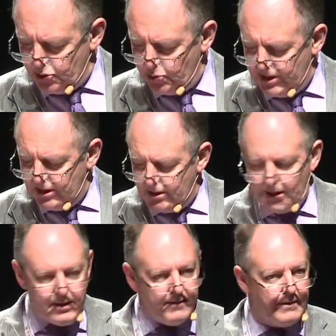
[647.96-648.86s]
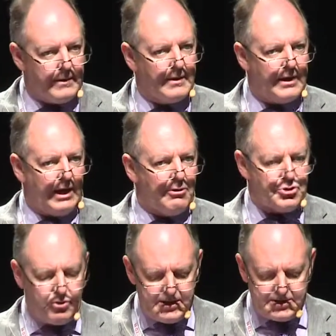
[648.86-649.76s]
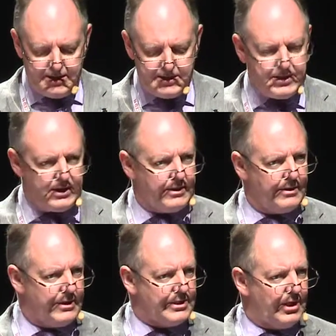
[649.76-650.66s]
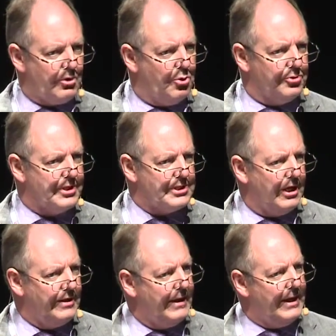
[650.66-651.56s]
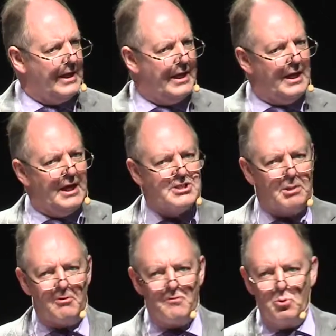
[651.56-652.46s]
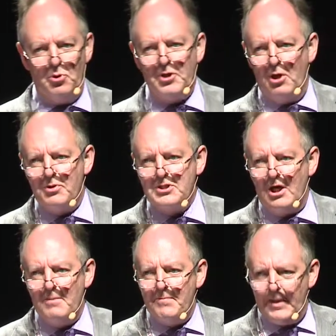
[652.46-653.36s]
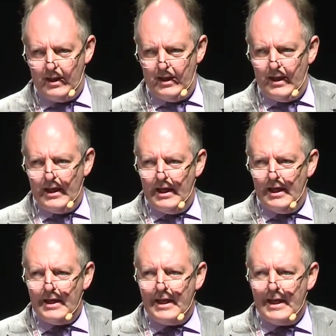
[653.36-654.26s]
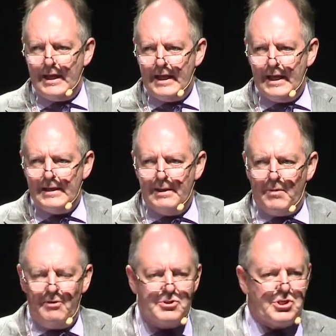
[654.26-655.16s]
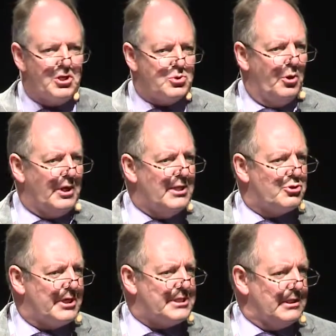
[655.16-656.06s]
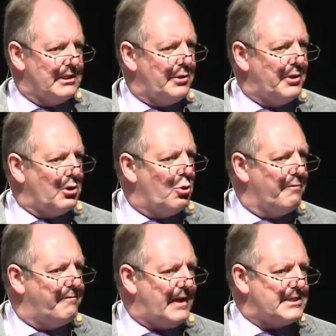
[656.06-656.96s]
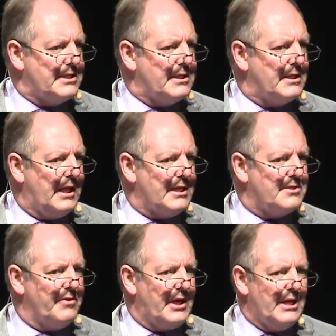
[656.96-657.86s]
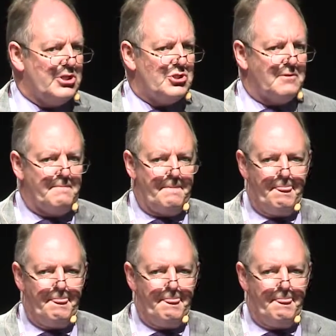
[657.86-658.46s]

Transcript: do we characterize these thing, this thing called design. And some of you will know that I'm, uh, in my research work, interested in a thing called faceted classification.